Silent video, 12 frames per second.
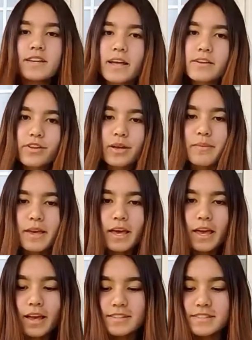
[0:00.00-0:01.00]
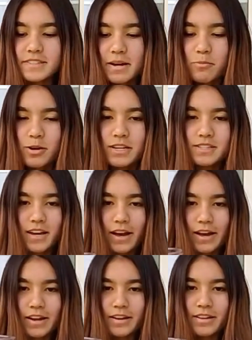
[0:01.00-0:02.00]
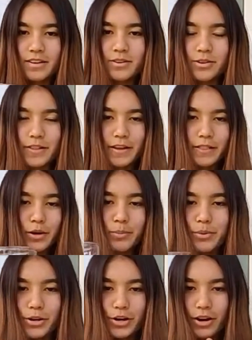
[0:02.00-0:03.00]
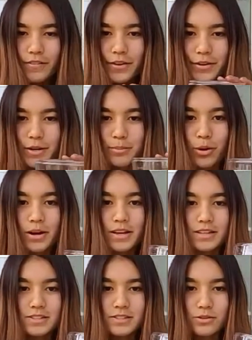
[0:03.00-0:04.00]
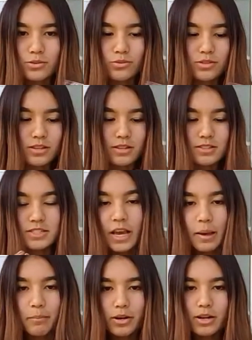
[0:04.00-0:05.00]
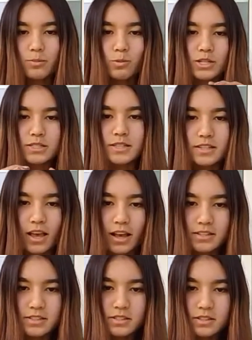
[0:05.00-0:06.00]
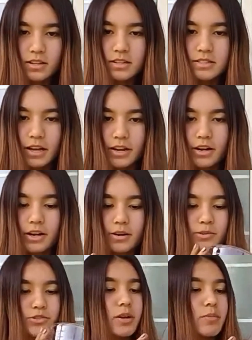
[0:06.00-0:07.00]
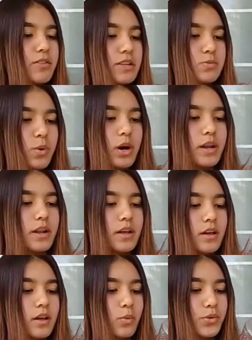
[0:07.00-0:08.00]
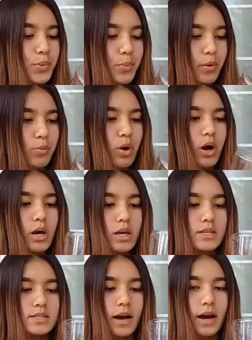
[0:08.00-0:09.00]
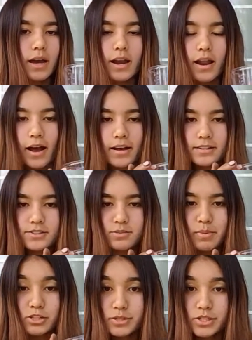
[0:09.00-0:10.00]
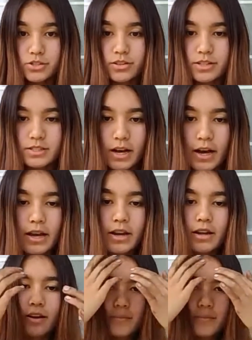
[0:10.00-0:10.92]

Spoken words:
kind of like making a sandwich or like a little burger that you're going to put into the chamber, which in this case is a container. And what's great about this one with the MudWatt is that it has measurements on the side.